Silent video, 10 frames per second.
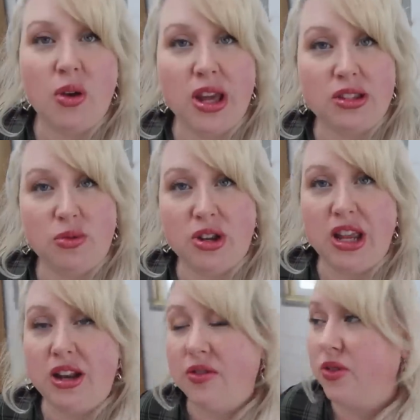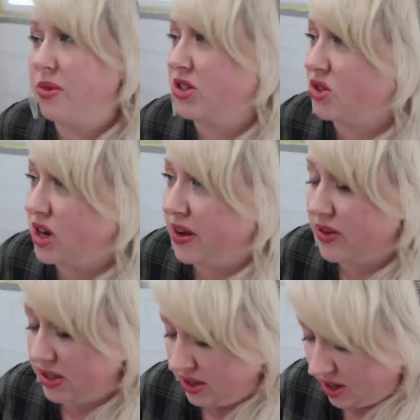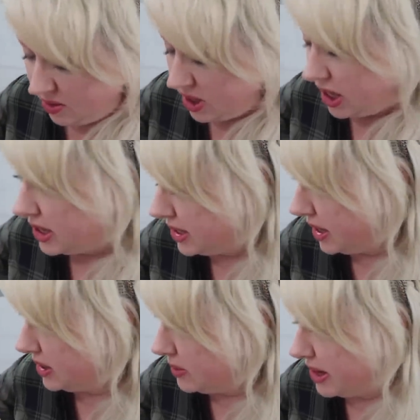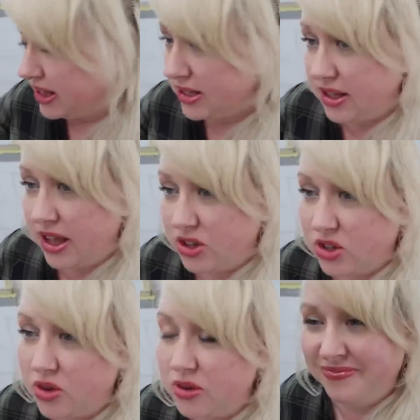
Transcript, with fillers: Okay, so we're gonna interview Mr. Travis. So, tell us about this electrical.